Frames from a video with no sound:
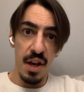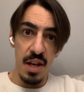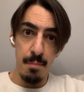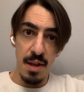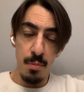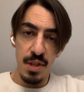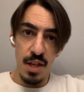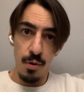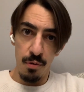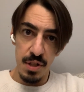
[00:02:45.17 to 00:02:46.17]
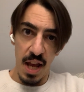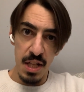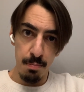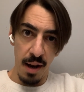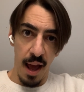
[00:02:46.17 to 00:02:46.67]
to be within your test
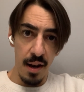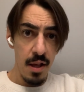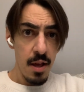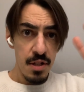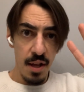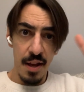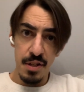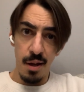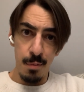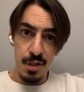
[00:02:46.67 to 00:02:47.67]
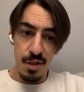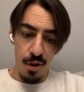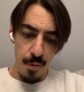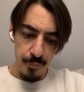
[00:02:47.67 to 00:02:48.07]
plan. So that's number two.